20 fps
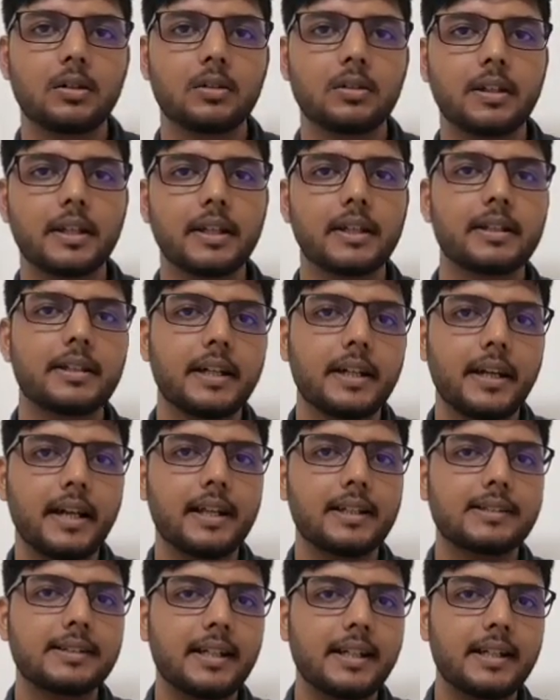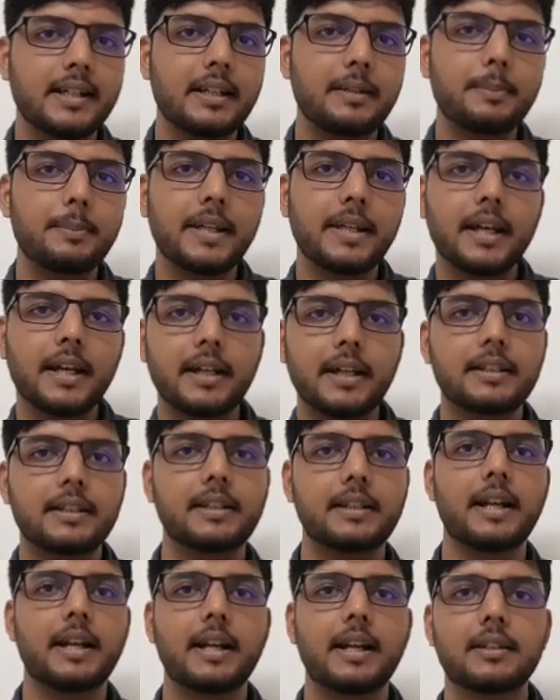okay, then exactly behind
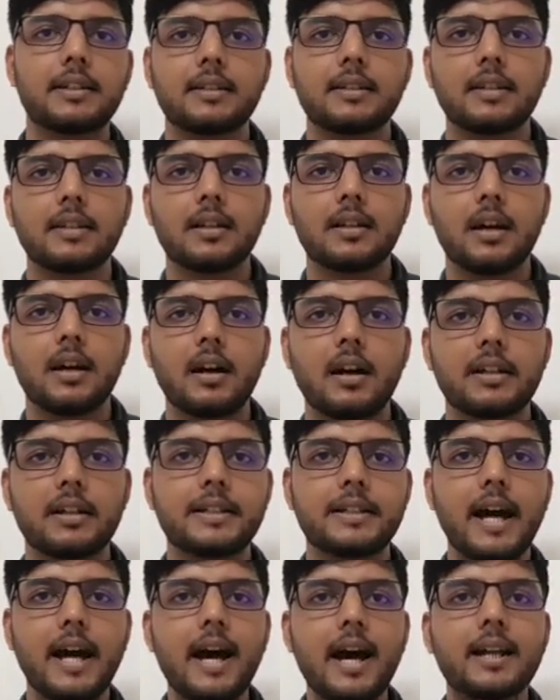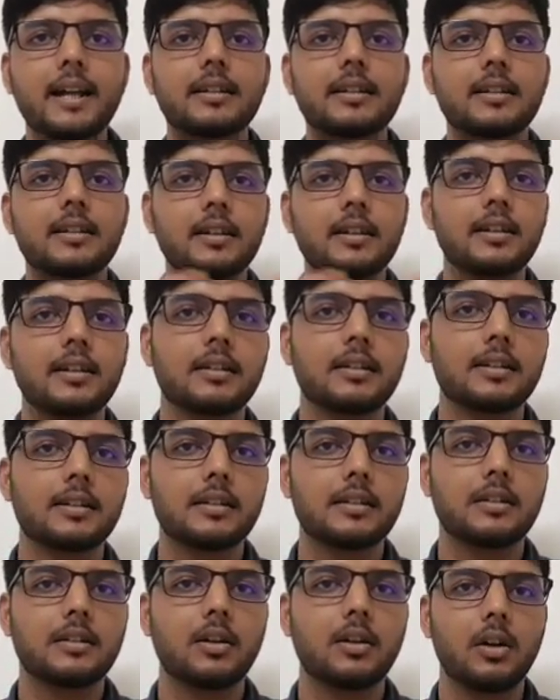that a dark
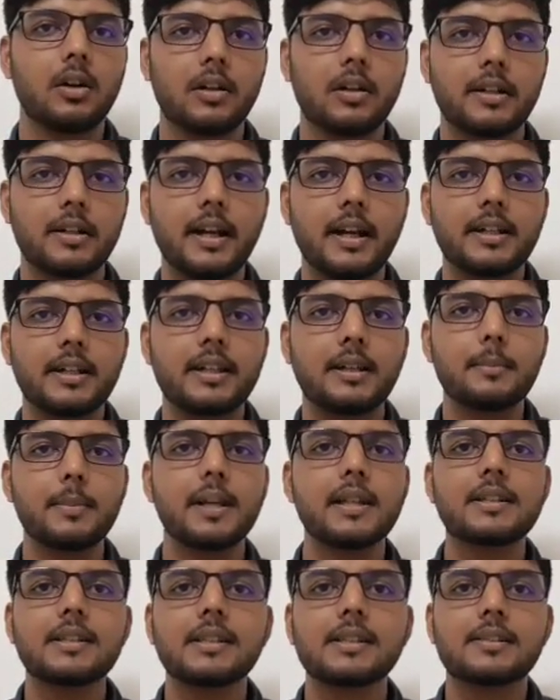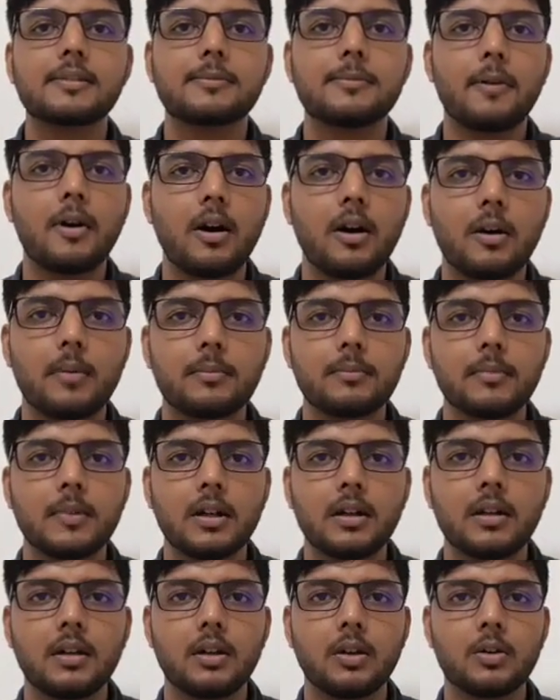color or dark image is formed.
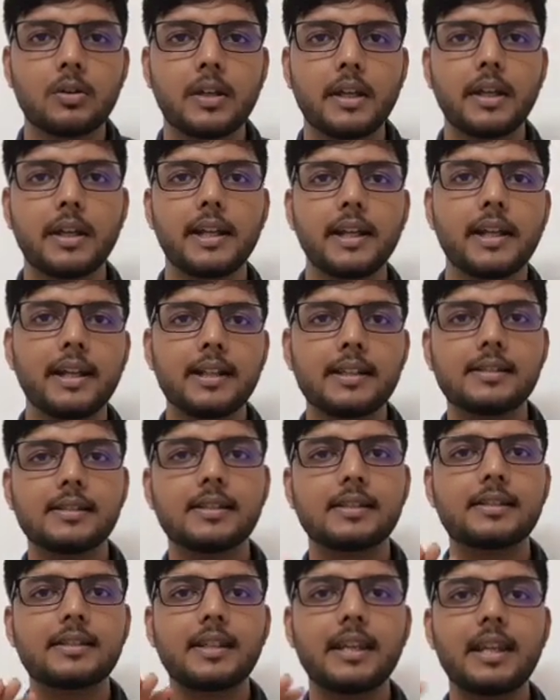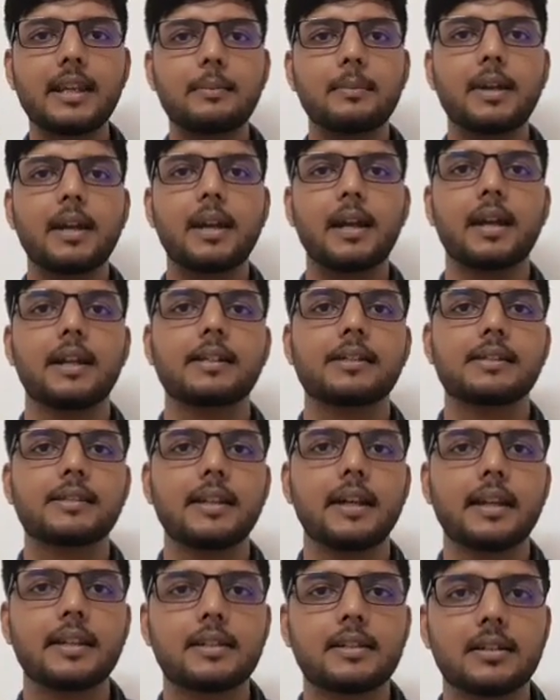Okay, it is the same as
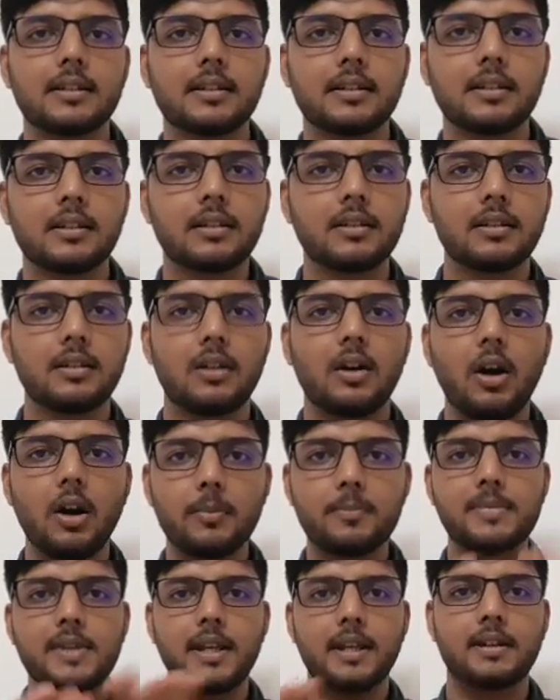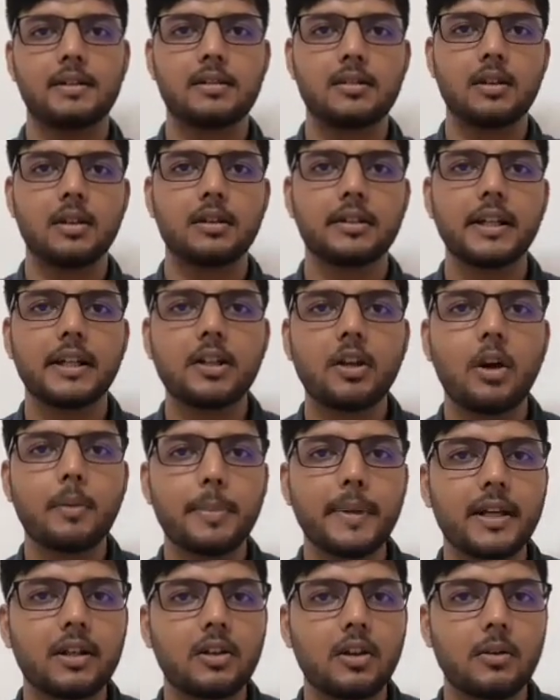that object, that
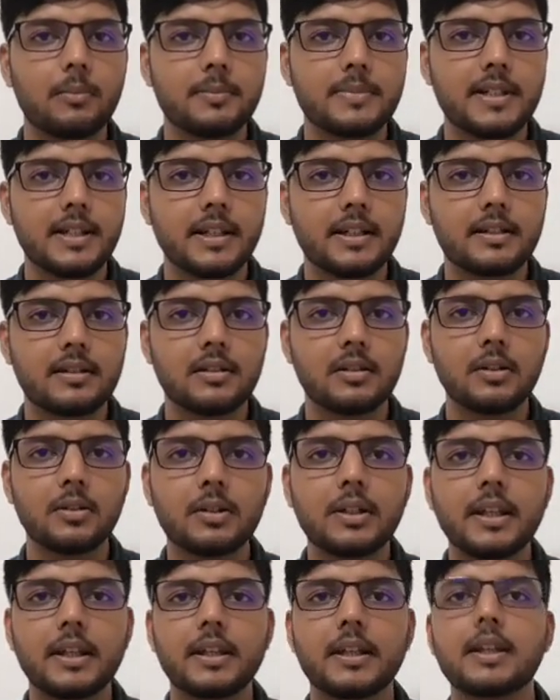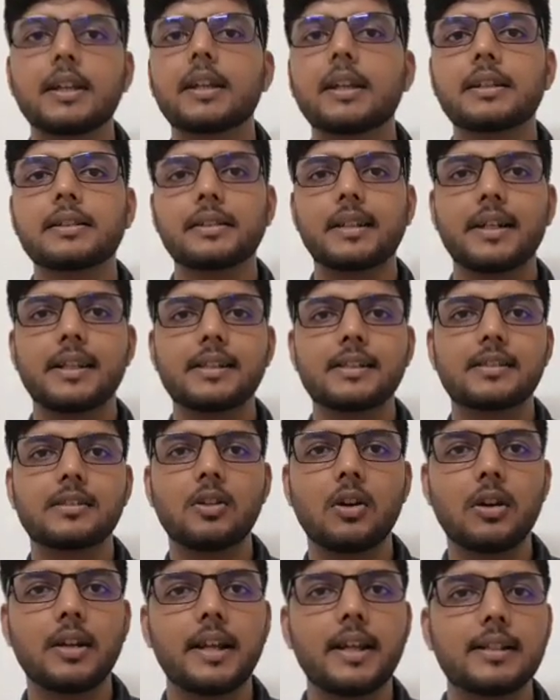opaque object. Okay, that is
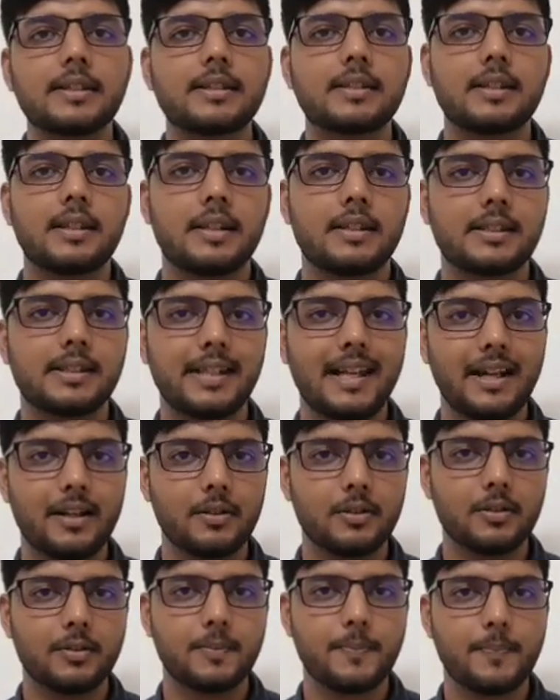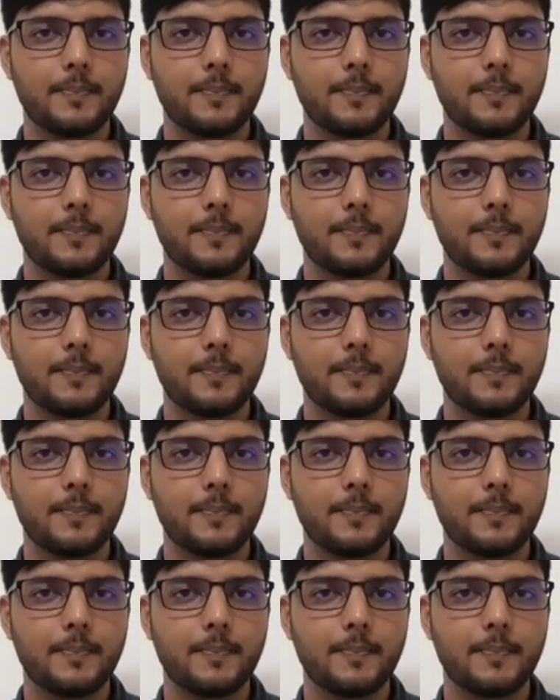known as shadow.